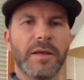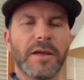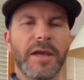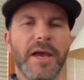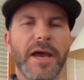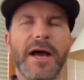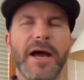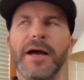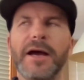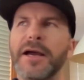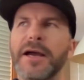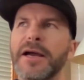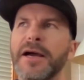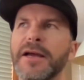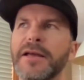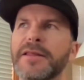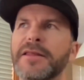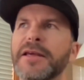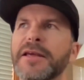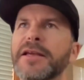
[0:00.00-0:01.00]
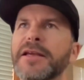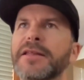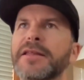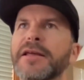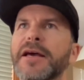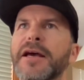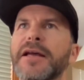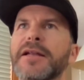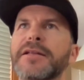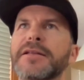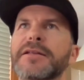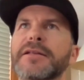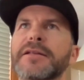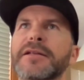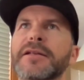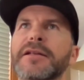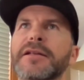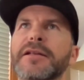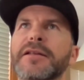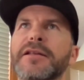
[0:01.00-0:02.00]
Yeah, I think that,
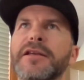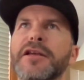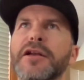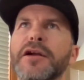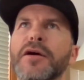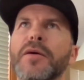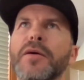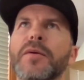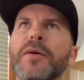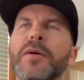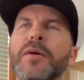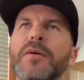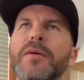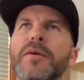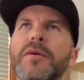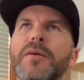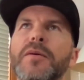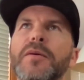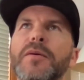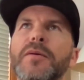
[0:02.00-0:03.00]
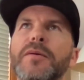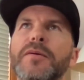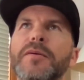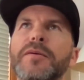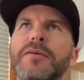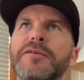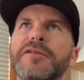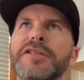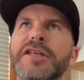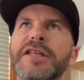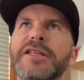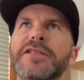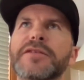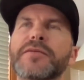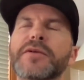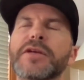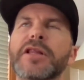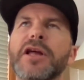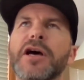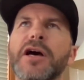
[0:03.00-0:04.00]
you know,
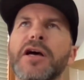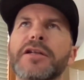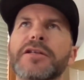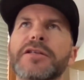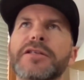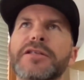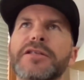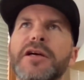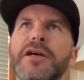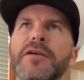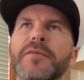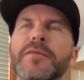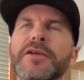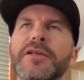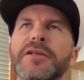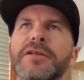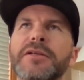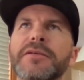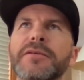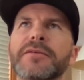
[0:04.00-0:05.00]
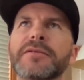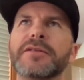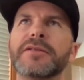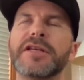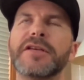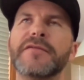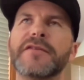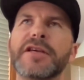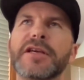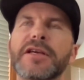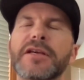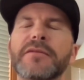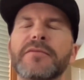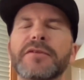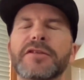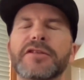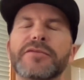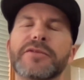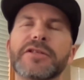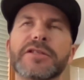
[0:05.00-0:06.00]
since we launched Salomon TV,
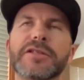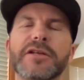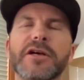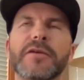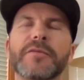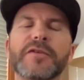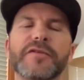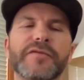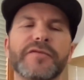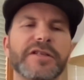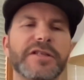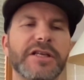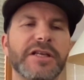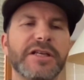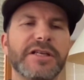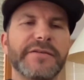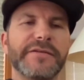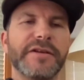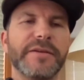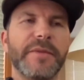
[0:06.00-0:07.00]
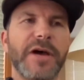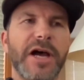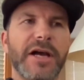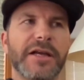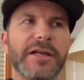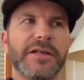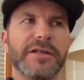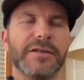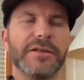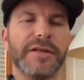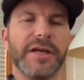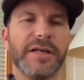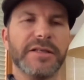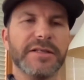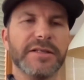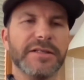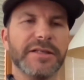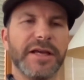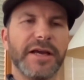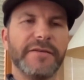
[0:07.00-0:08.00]
which was Salomon Free Ski TV back in
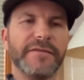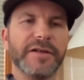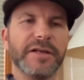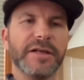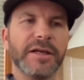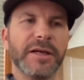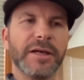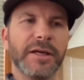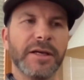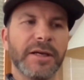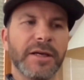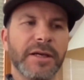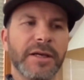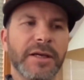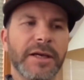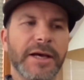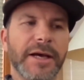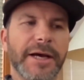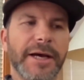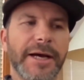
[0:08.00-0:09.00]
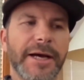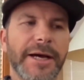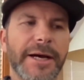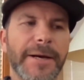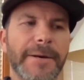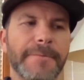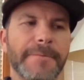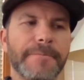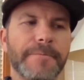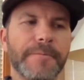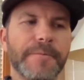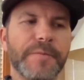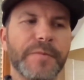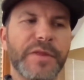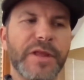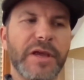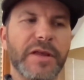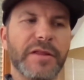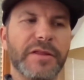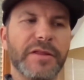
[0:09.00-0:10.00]
2007,
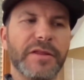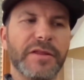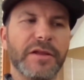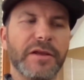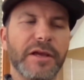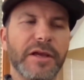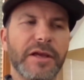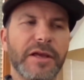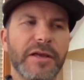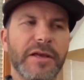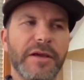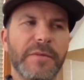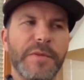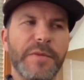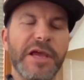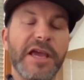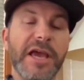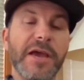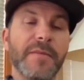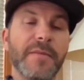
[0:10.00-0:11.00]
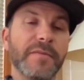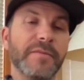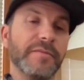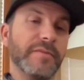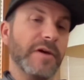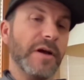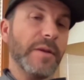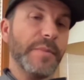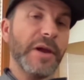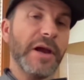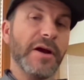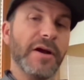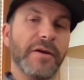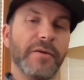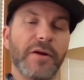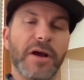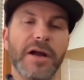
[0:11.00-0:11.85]
it became apparent